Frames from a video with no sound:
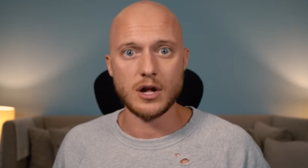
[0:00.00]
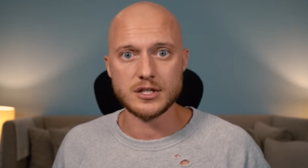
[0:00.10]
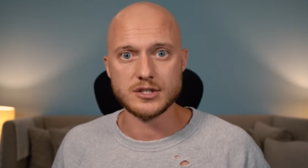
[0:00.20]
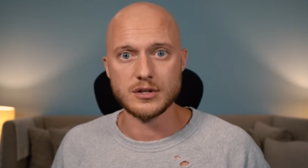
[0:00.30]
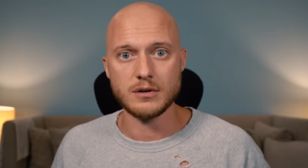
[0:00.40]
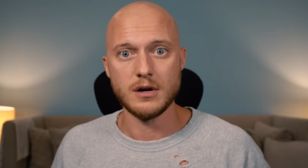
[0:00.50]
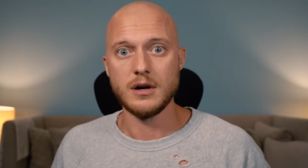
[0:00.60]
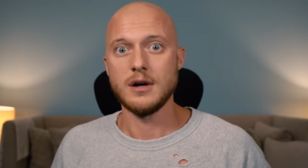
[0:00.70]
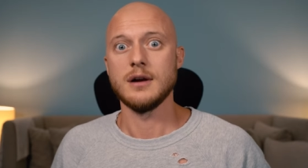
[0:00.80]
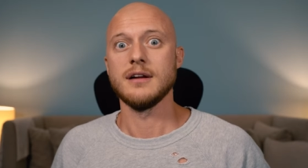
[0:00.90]
also
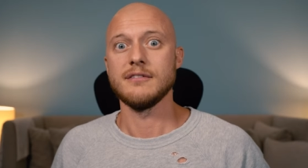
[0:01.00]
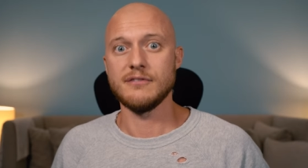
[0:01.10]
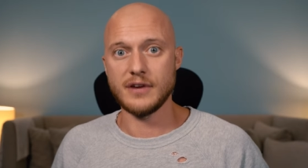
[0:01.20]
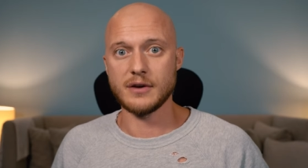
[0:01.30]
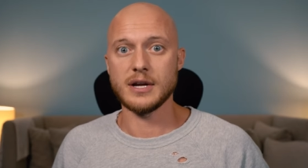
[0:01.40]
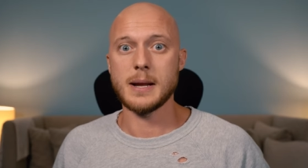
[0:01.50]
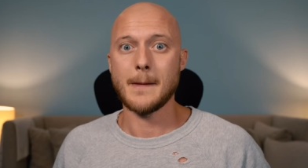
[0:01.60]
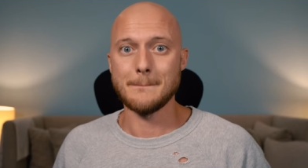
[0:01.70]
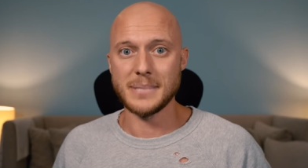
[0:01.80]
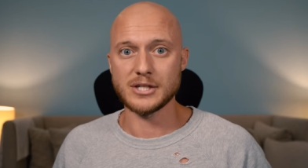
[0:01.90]
very
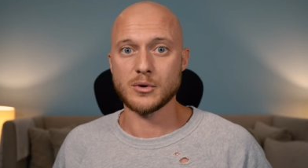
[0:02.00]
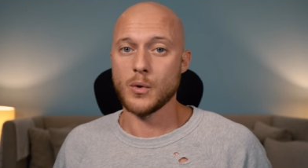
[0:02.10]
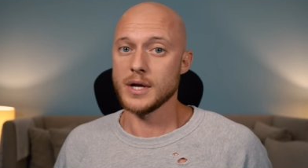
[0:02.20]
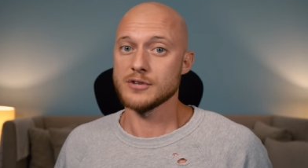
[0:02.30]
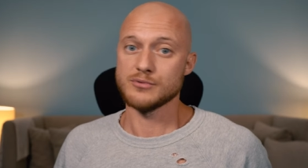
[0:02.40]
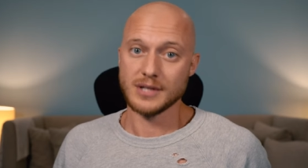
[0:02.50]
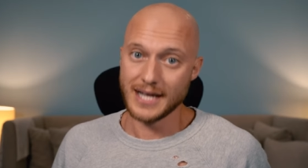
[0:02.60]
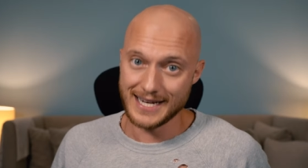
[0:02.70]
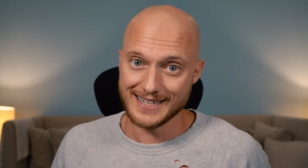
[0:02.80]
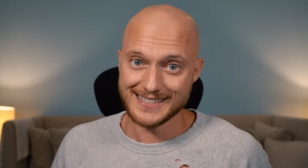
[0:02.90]
Bitcoin
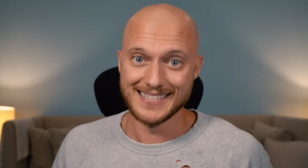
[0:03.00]
related.